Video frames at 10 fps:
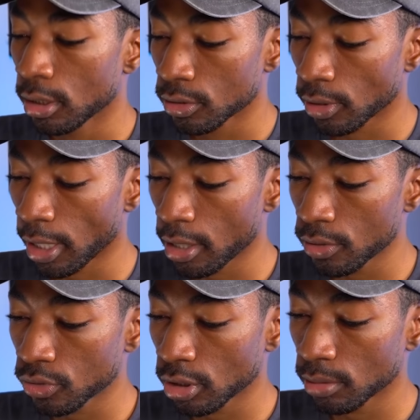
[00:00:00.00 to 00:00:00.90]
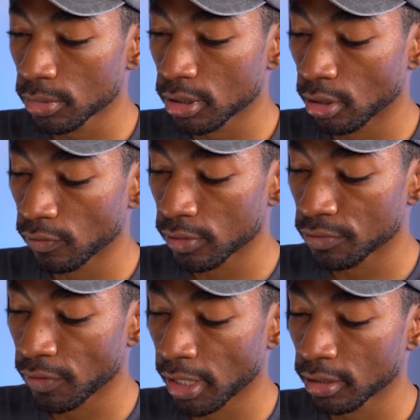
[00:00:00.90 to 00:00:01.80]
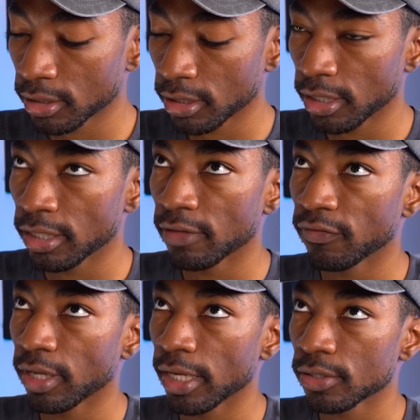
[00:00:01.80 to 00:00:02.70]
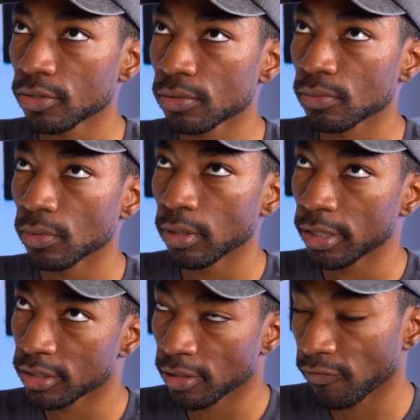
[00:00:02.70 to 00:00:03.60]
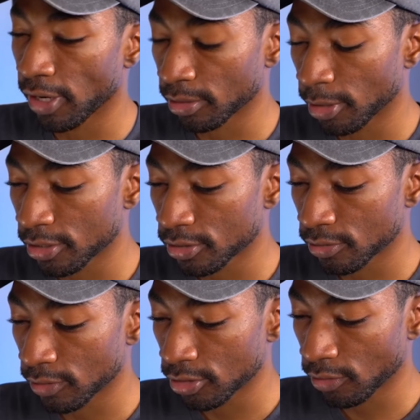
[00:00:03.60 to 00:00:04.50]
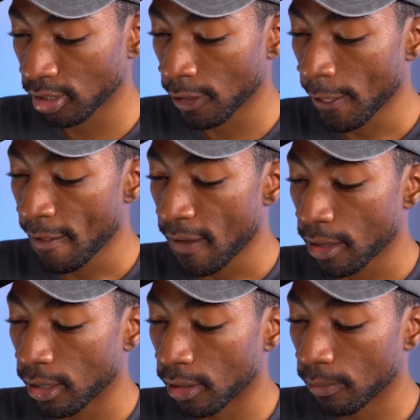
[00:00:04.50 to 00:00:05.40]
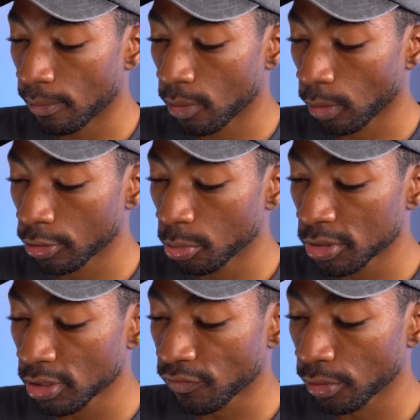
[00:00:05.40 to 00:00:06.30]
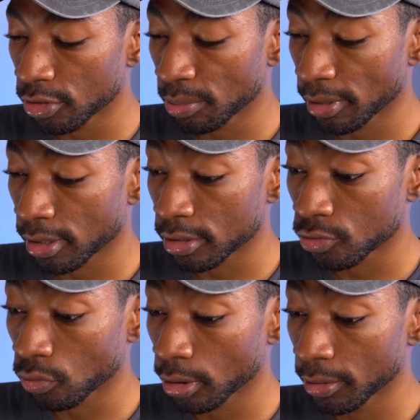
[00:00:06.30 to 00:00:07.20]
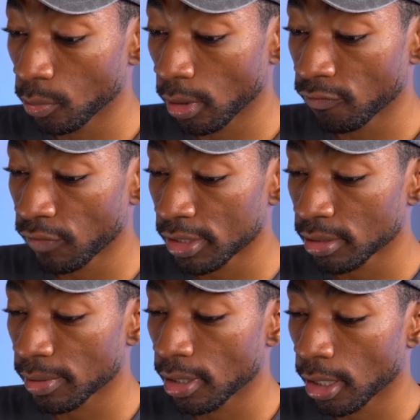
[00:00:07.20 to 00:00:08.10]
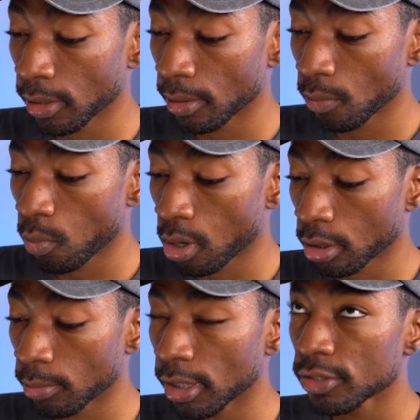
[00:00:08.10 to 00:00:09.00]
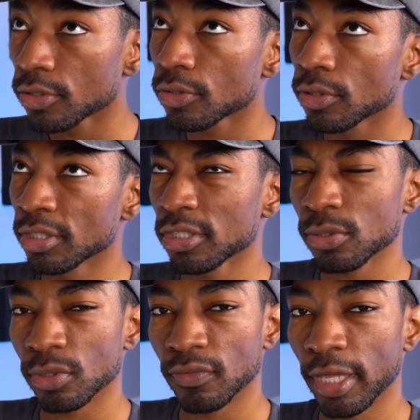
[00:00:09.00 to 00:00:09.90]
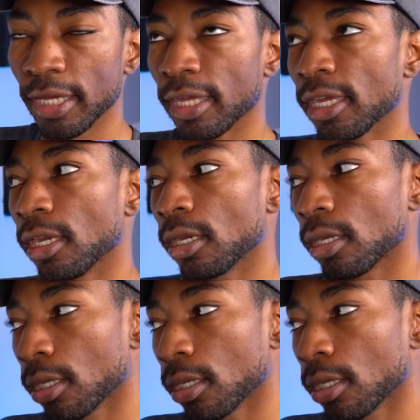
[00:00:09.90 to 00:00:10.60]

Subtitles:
So Karyushin himself is finally in the flesh, as an effect monster, retrain. While Yumi's in the field, each player can control only one face-up non-water monster. So this is sort of like a...